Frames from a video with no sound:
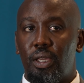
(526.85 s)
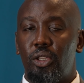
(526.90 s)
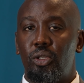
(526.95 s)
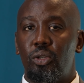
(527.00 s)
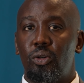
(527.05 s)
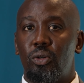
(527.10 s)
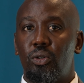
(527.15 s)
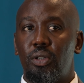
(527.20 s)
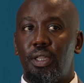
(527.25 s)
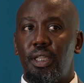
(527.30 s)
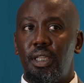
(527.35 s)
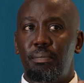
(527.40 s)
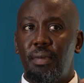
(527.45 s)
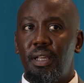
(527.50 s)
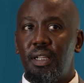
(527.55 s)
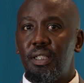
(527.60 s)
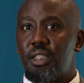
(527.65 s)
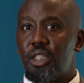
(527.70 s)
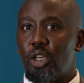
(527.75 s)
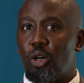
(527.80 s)
Your
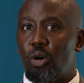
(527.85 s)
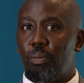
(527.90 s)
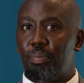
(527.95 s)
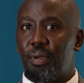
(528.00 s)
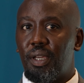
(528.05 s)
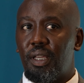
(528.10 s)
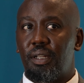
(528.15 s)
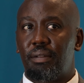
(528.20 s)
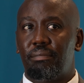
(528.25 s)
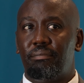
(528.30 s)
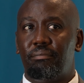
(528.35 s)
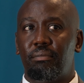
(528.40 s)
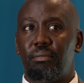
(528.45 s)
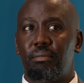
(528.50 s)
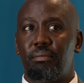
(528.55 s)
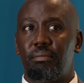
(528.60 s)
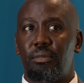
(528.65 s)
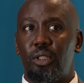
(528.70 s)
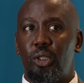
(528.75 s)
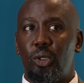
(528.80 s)
emails are open,
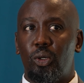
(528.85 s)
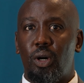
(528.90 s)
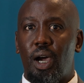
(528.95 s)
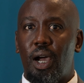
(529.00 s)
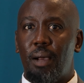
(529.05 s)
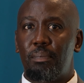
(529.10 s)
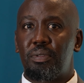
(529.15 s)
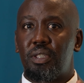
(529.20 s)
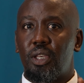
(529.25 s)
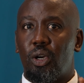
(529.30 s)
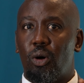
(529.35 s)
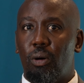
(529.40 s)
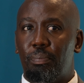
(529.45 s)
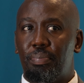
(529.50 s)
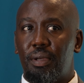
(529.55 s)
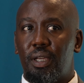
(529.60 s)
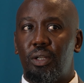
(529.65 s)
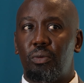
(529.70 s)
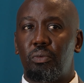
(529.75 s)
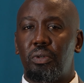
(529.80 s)
your apps are
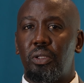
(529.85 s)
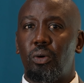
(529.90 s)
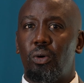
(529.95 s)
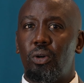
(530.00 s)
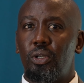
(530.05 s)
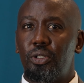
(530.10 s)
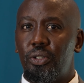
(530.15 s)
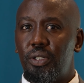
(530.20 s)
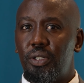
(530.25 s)
open with all your